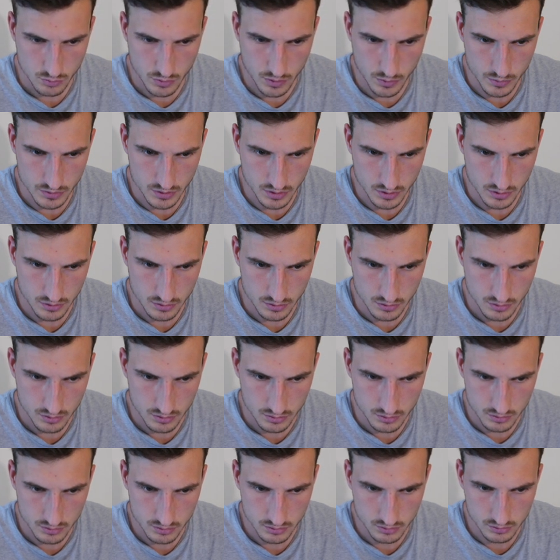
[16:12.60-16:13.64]
Where was I?
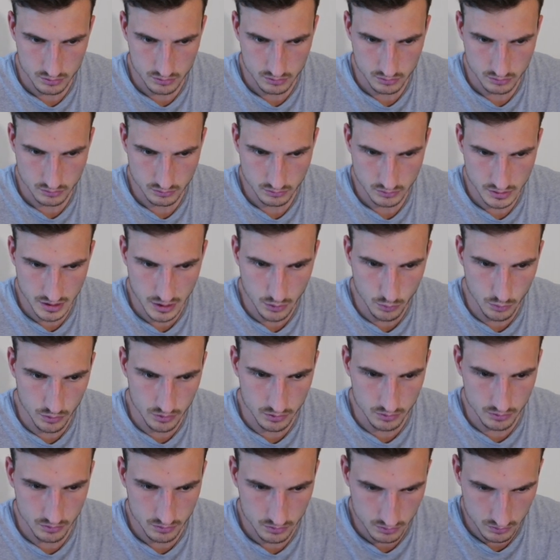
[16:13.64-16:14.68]

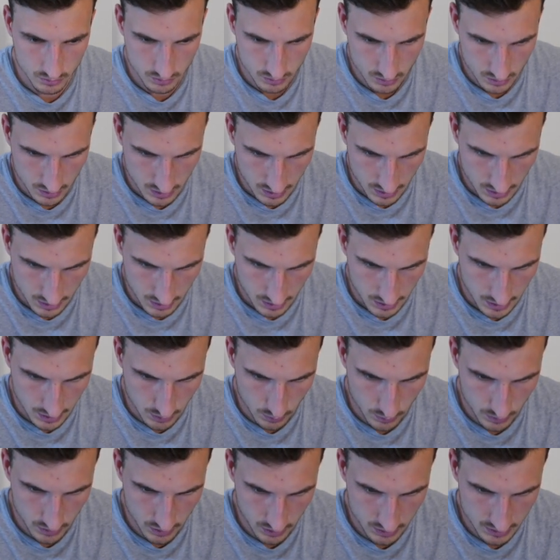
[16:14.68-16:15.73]
Hilton.
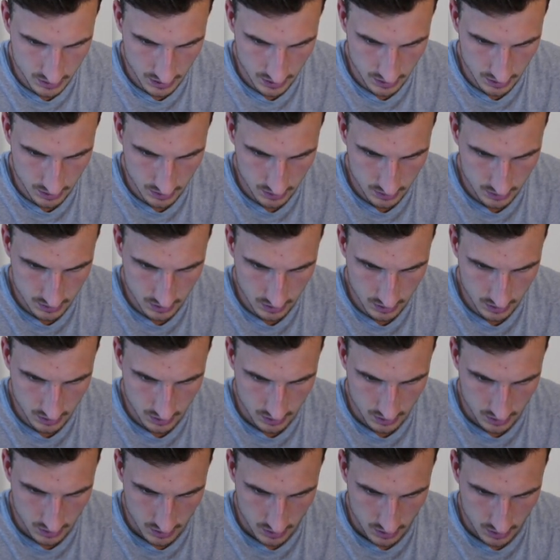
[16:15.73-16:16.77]
Hilton, and I said
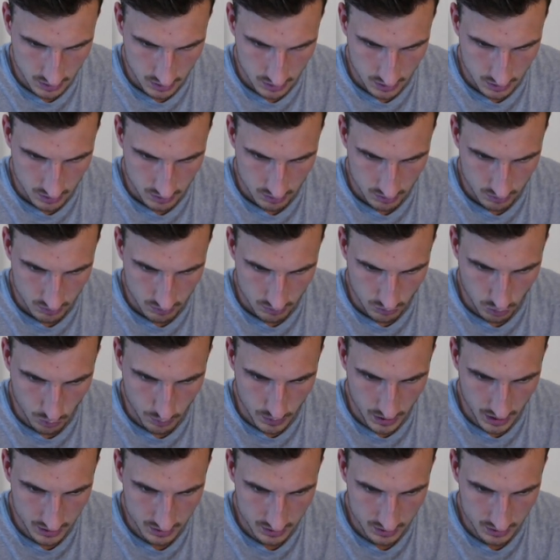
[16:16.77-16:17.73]
Robbie